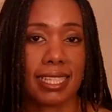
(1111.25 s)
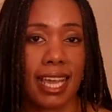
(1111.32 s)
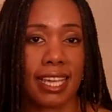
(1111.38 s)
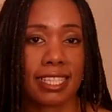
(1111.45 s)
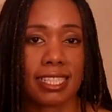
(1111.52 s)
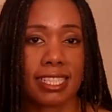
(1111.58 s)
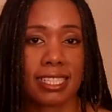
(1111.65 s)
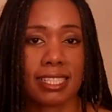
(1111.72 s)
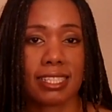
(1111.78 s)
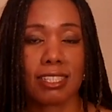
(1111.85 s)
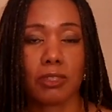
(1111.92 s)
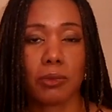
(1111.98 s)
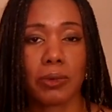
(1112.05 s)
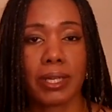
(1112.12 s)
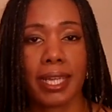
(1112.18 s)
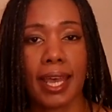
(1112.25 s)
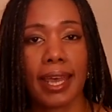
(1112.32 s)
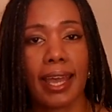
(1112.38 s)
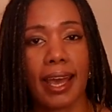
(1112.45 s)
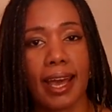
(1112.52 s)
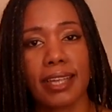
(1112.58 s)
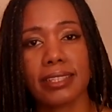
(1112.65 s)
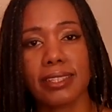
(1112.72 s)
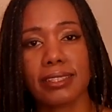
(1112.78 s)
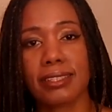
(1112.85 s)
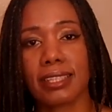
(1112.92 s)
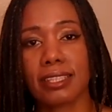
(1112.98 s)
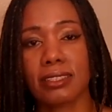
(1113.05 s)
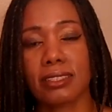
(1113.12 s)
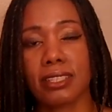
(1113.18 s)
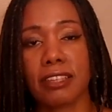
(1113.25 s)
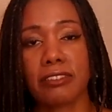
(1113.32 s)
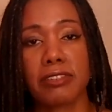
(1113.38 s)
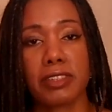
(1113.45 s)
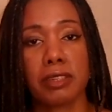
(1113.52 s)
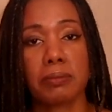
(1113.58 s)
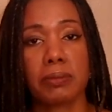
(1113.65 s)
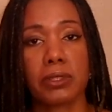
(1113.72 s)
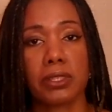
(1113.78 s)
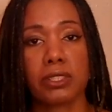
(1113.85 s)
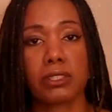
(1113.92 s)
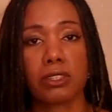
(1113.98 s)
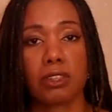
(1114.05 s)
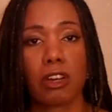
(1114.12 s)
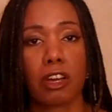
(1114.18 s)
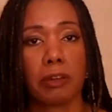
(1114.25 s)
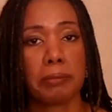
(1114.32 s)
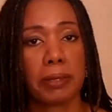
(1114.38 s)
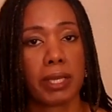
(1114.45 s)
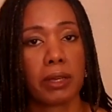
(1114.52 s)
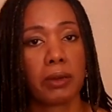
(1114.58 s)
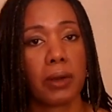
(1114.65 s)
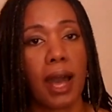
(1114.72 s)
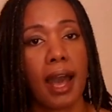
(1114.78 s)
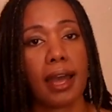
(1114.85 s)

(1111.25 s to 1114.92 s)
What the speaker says: That is what I had to say today for the moon in Scorpio.